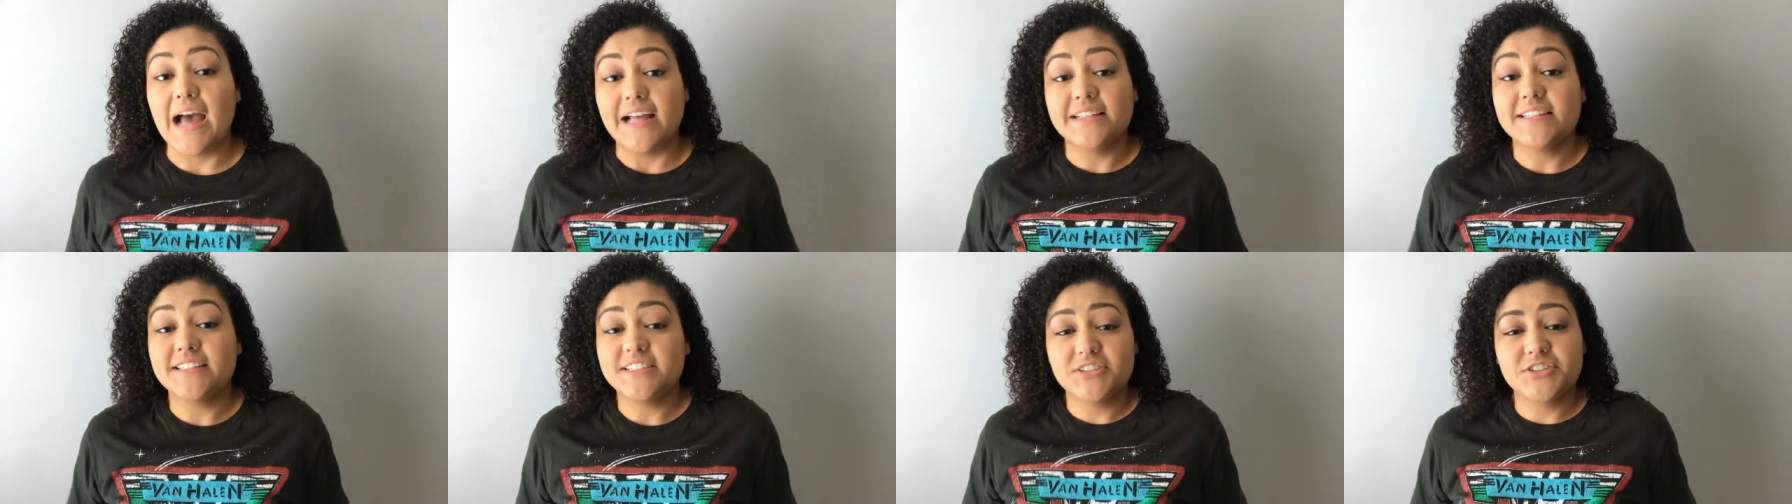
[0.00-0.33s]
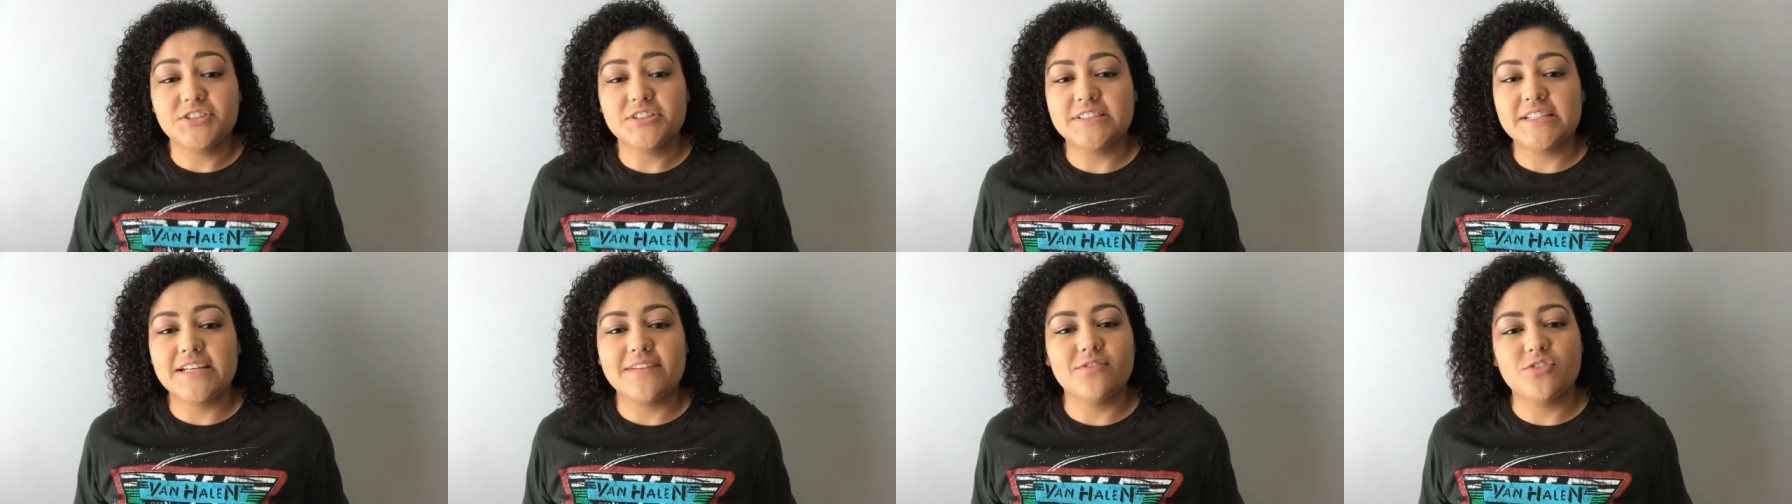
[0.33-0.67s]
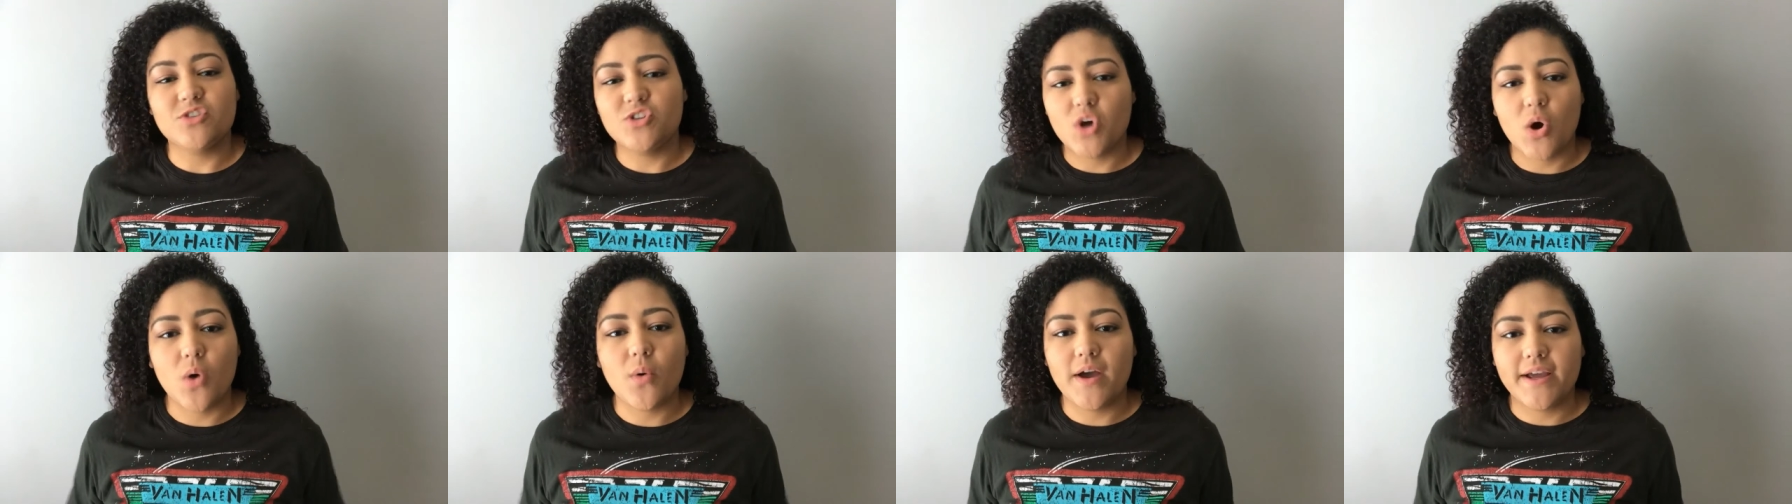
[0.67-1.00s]
I literally have
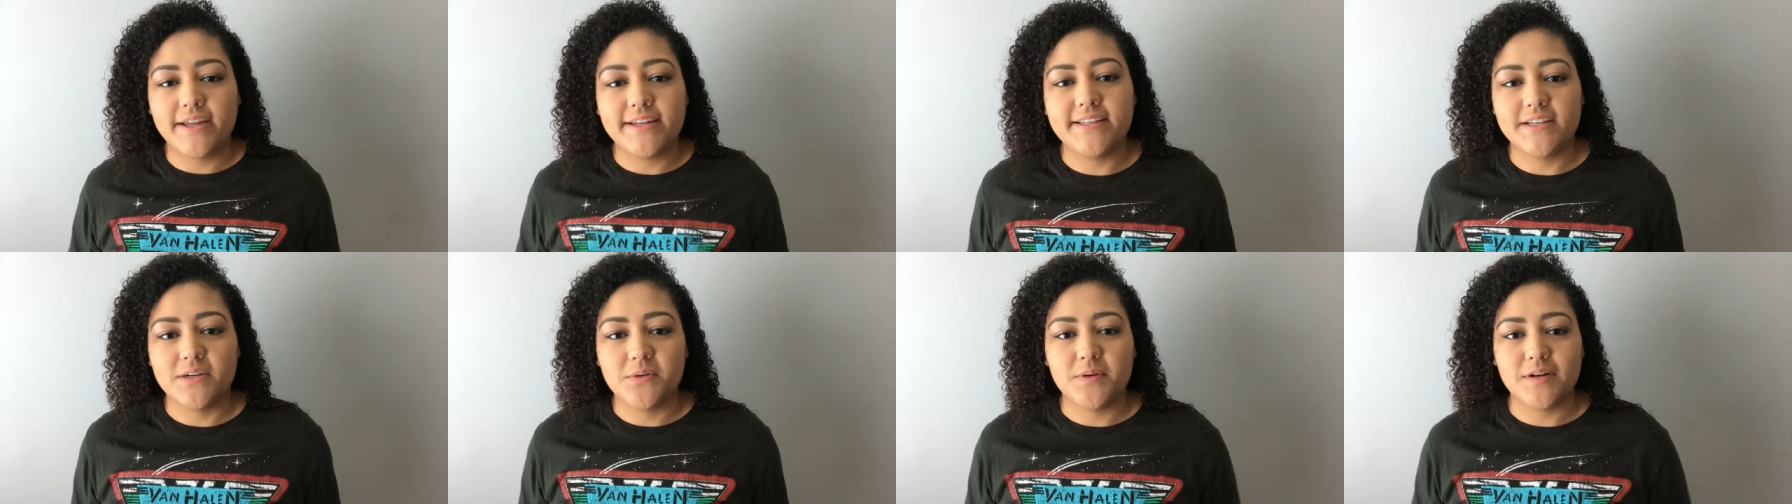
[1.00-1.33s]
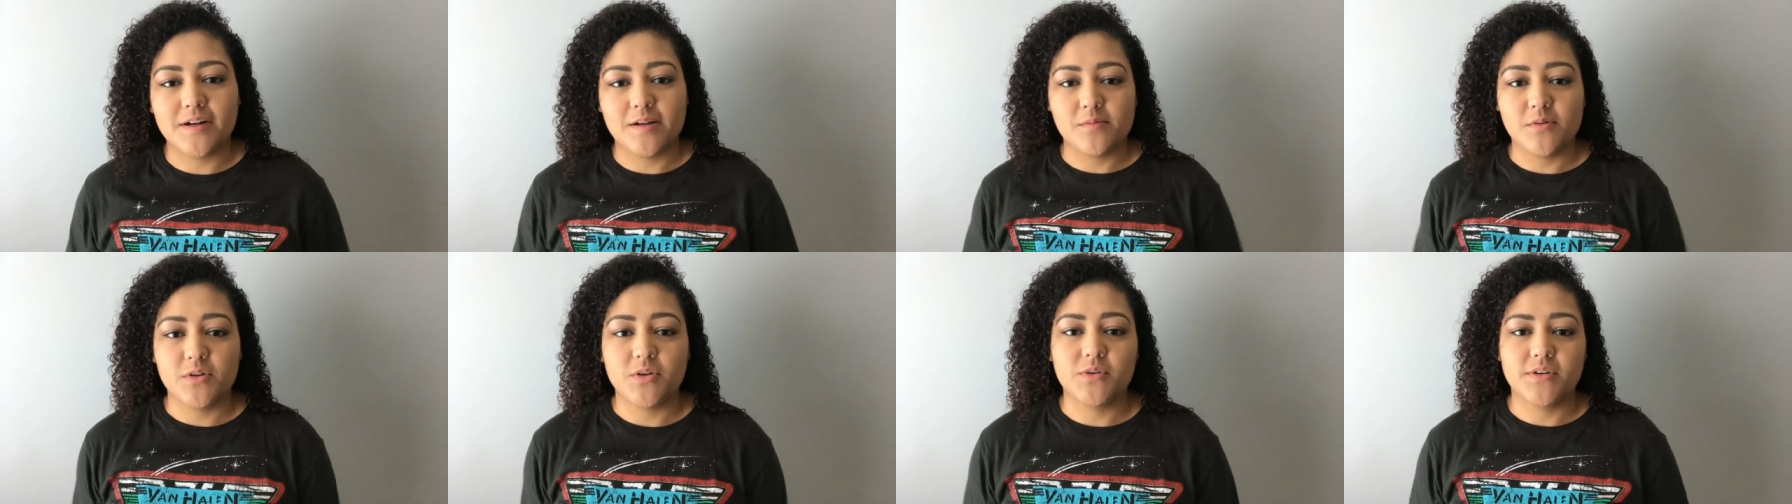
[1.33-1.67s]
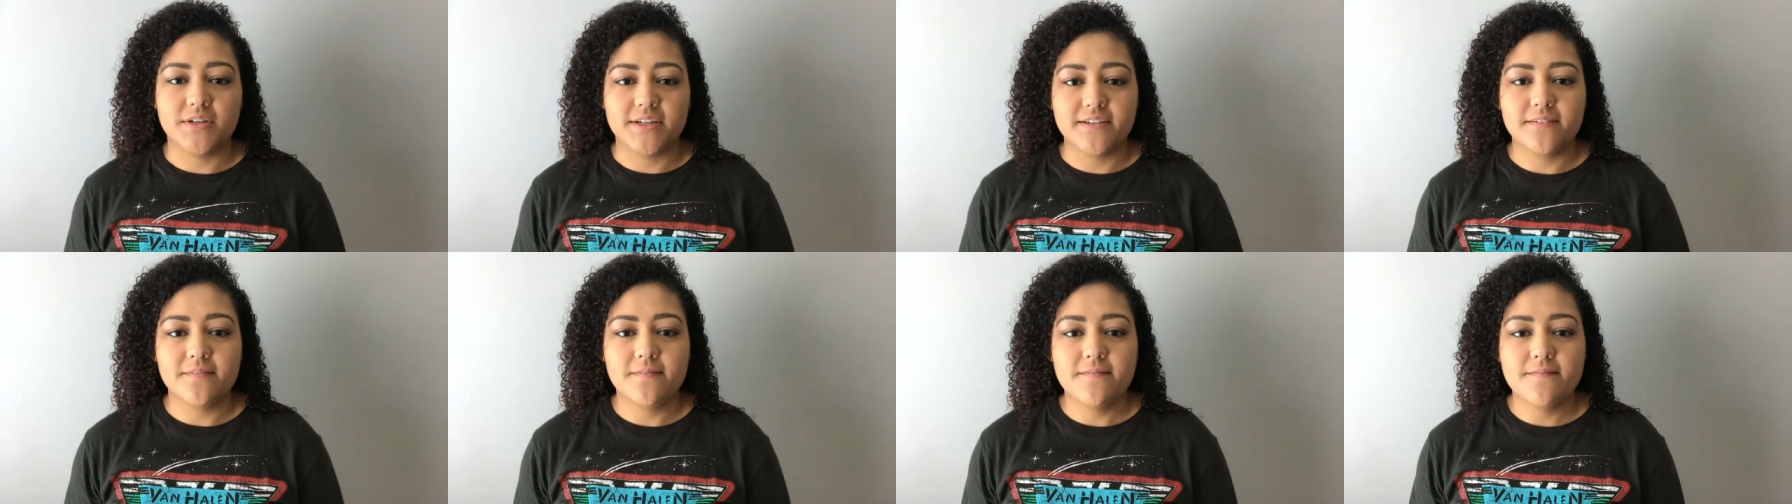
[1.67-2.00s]
no idea what I'm
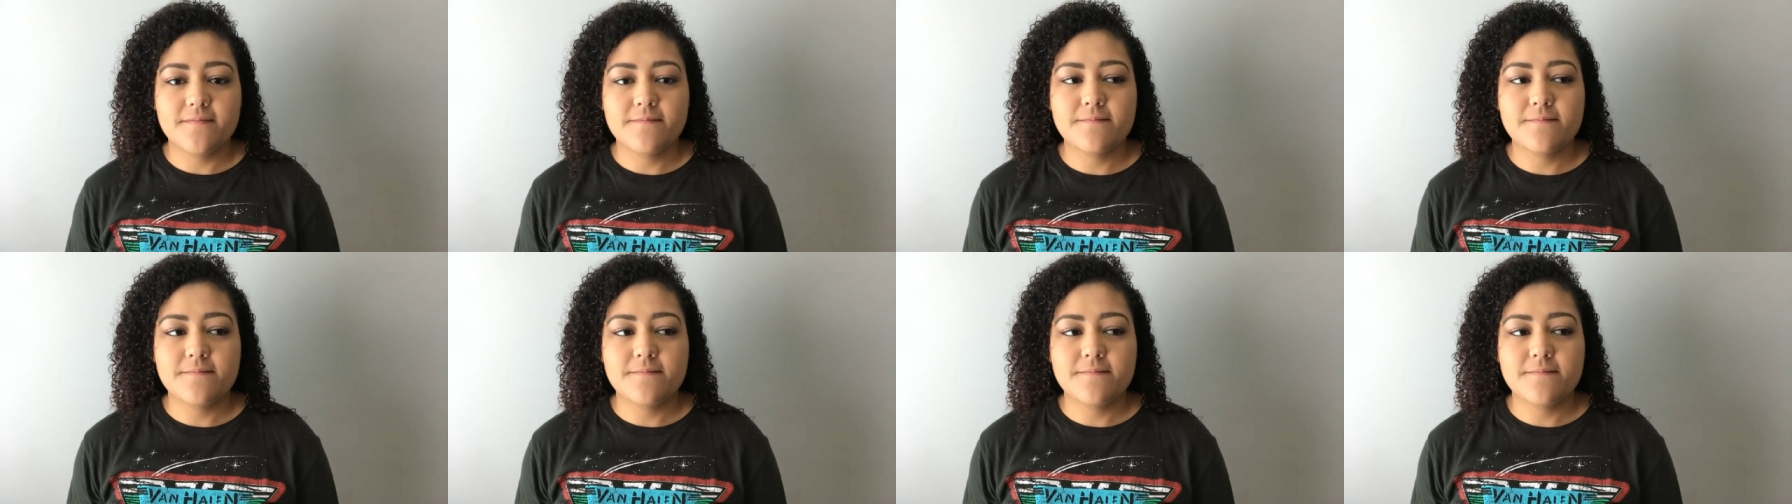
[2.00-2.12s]
doing.